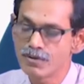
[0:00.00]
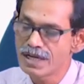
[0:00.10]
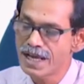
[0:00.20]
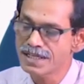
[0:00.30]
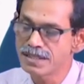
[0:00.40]

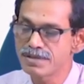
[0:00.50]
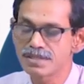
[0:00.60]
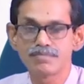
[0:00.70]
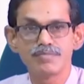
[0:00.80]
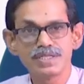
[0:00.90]
will
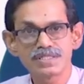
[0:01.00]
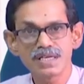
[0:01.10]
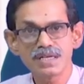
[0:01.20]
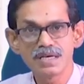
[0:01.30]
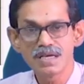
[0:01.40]
activate the B
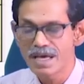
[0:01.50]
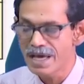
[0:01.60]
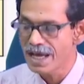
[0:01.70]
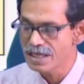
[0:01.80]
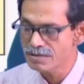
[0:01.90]
cell
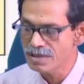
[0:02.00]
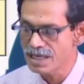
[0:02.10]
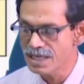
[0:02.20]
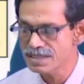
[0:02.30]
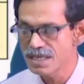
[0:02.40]
as well
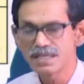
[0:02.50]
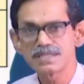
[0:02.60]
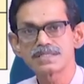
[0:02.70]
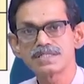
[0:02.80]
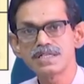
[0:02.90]
as
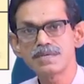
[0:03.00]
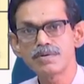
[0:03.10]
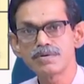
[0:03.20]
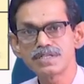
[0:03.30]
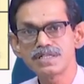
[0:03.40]
the
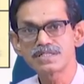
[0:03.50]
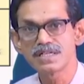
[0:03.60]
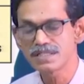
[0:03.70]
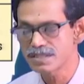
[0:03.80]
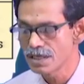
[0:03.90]
CD4 T
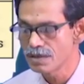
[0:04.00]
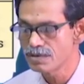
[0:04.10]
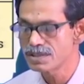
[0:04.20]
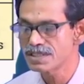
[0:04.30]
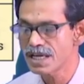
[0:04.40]
cells,
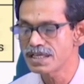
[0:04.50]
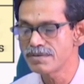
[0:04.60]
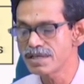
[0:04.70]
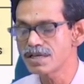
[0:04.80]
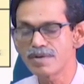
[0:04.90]
which is
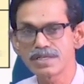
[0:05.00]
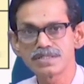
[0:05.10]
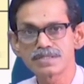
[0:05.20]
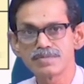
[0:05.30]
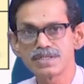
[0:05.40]
activated by
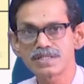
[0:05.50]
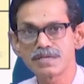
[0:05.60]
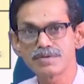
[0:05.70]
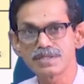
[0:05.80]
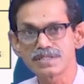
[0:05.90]
this B
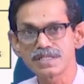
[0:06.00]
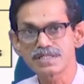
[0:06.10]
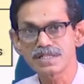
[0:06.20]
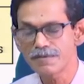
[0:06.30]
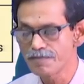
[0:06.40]
cell
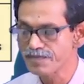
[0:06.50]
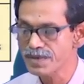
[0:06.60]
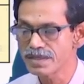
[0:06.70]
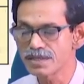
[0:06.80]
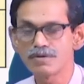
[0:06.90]
presentation.
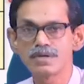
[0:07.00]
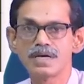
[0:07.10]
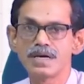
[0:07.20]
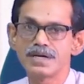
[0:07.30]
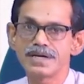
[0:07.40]
It will
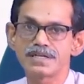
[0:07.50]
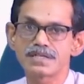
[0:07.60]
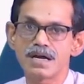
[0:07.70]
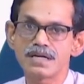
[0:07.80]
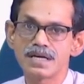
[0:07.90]
in
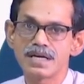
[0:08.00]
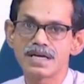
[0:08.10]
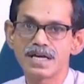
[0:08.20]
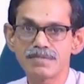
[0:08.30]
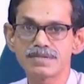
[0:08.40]
turn
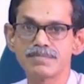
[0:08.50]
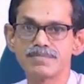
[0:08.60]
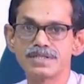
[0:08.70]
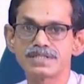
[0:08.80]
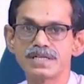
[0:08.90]
help the
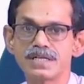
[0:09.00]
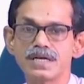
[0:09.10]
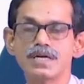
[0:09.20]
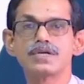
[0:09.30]
B cell